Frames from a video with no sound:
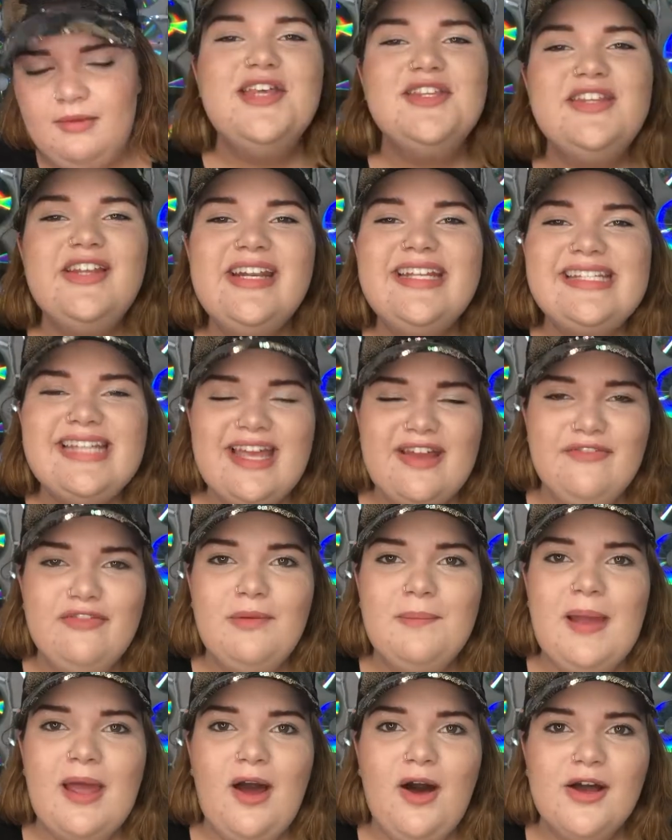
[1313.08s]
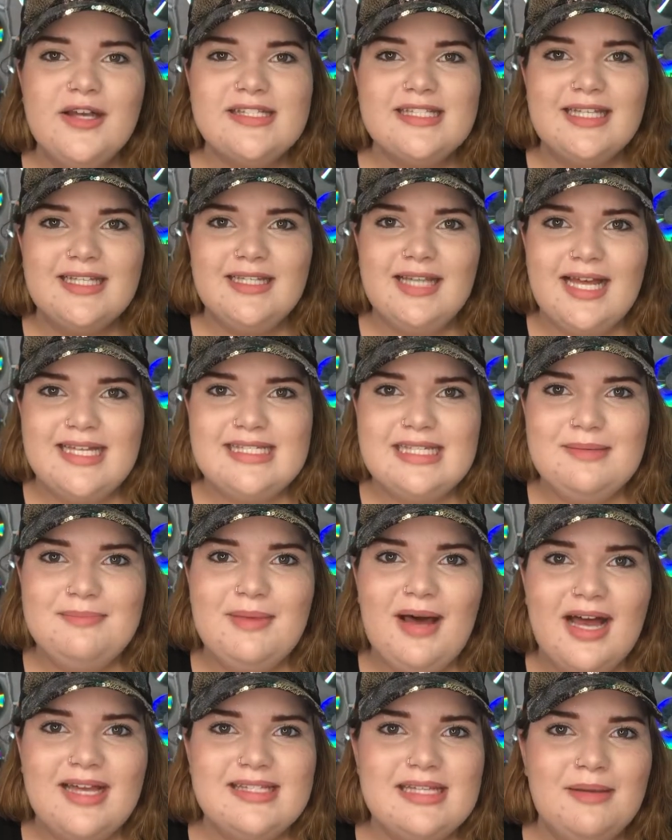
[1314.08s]
So that is it for my August
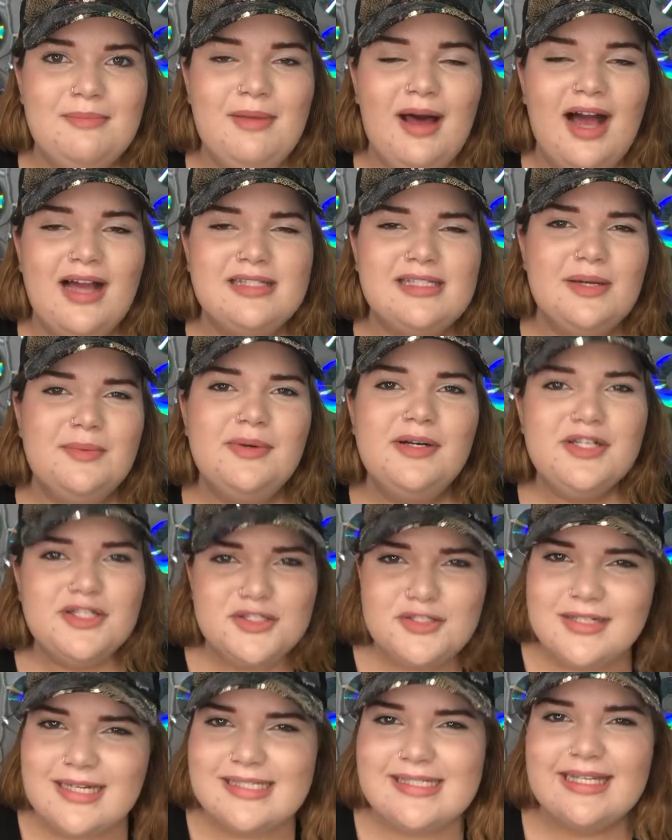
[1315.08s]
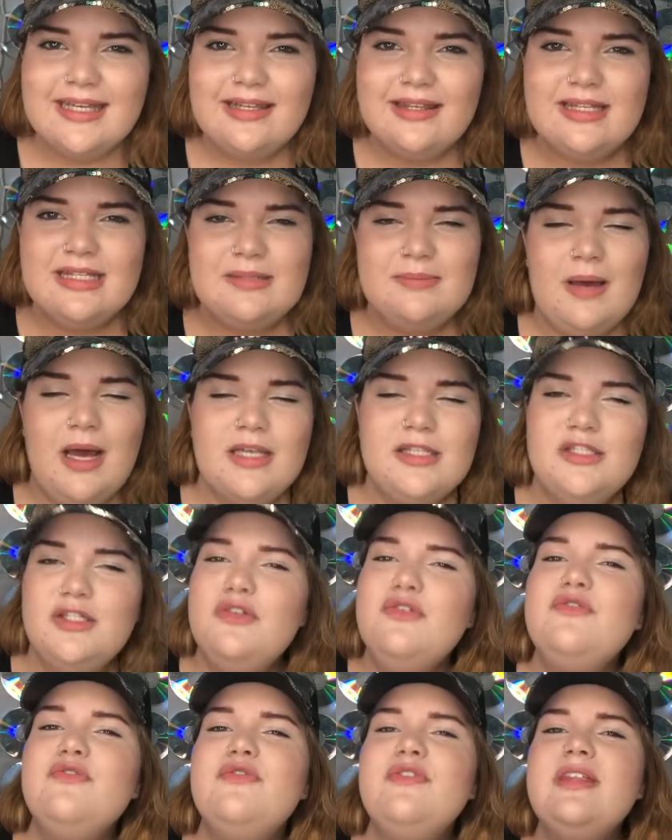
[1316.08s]
Glossybox unboxing. What did you guys think of this box? Do
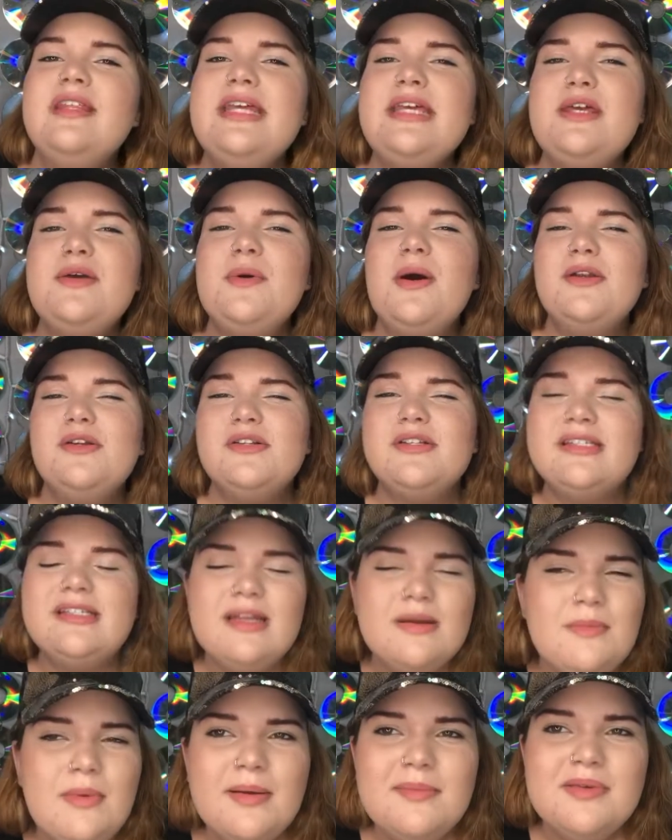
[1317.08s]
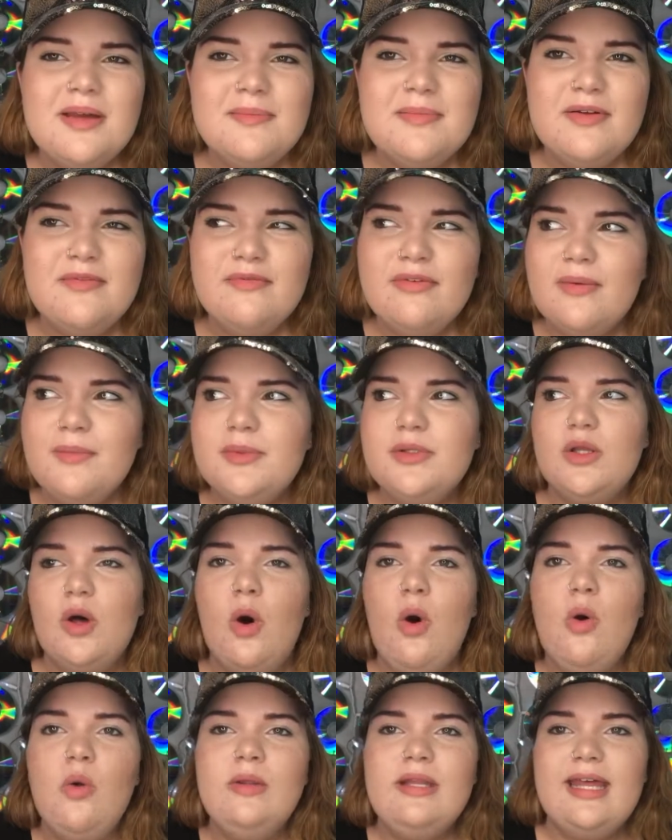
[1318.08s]
you feel like you understand where I'm coming from with the
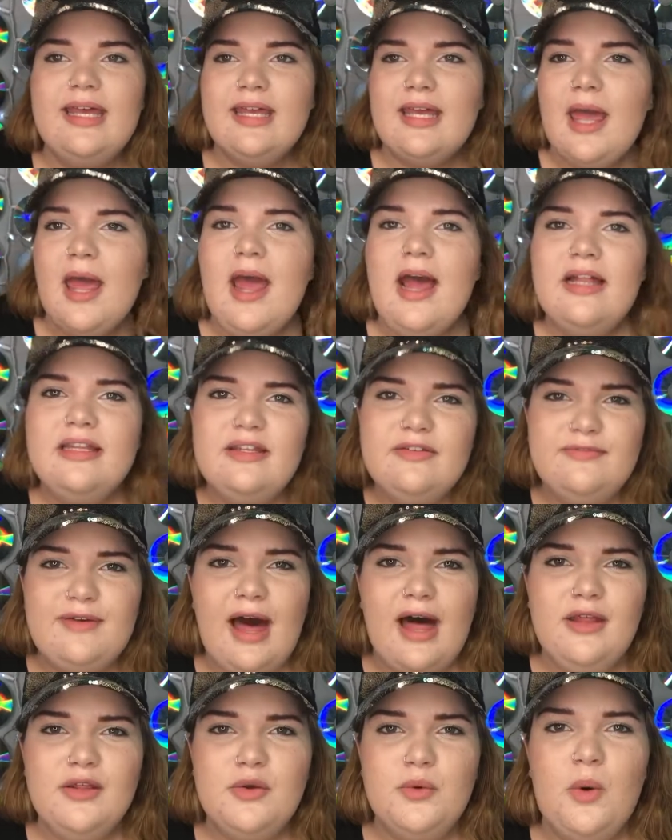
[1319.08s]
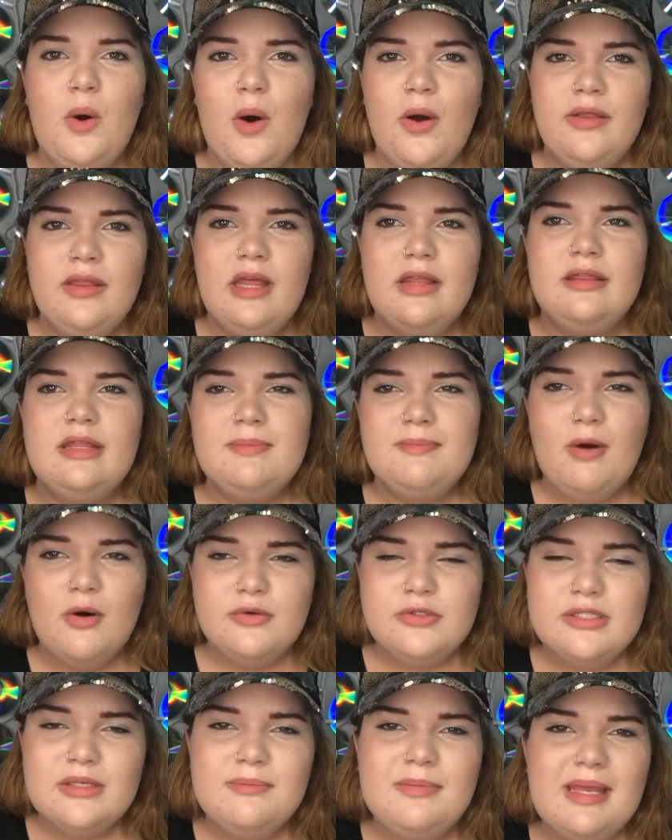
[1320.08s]
whole like the value on the
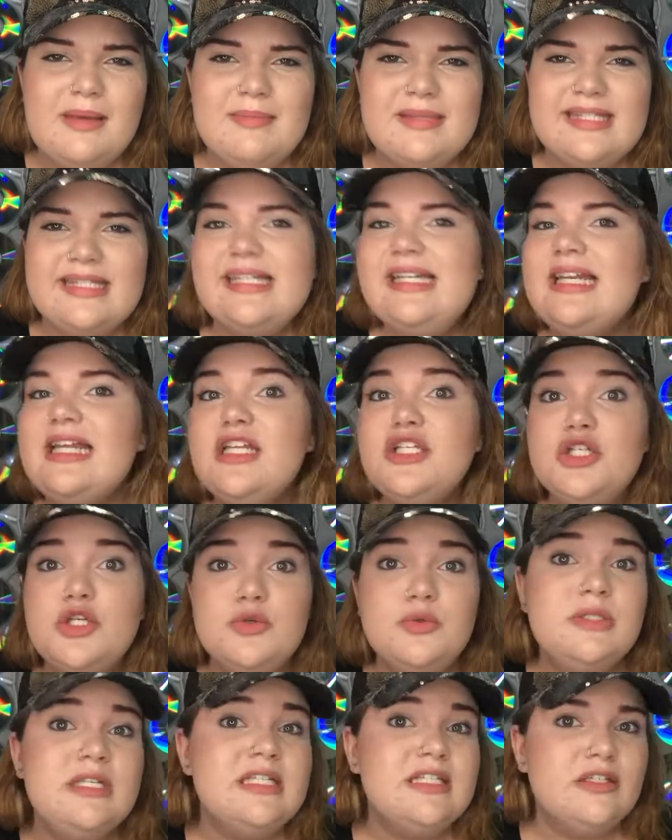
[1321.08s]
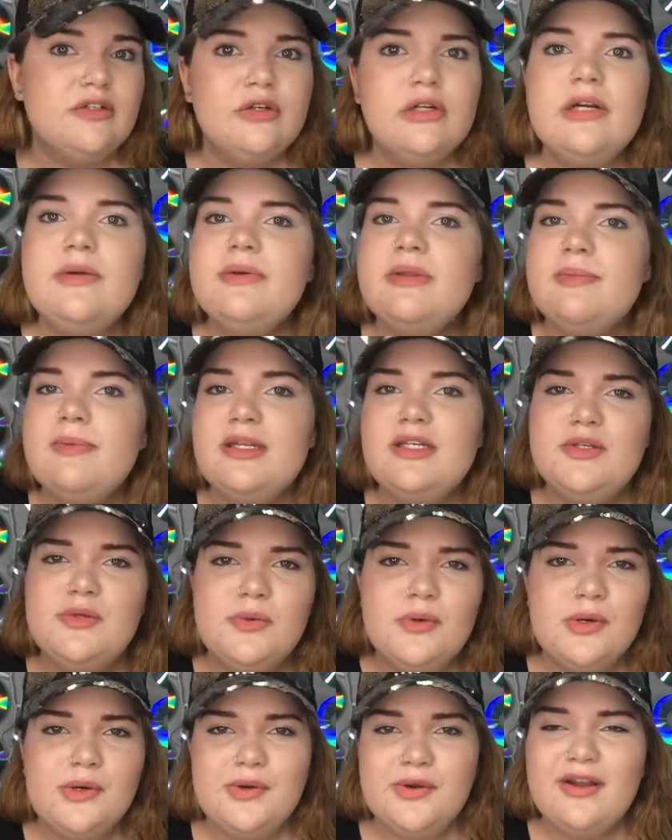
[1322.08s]
poster being misleading? Do you disagree with me? Do
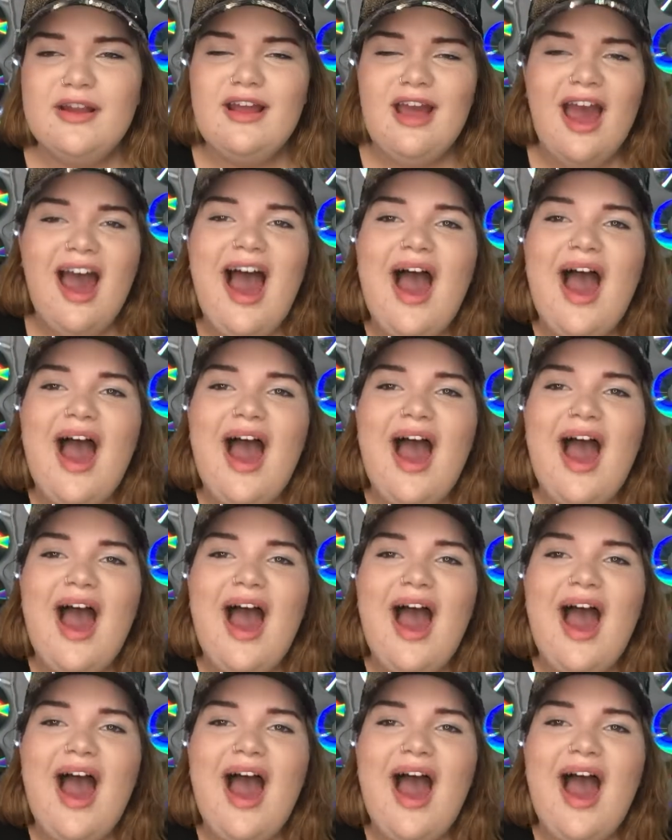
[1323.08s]
you agree?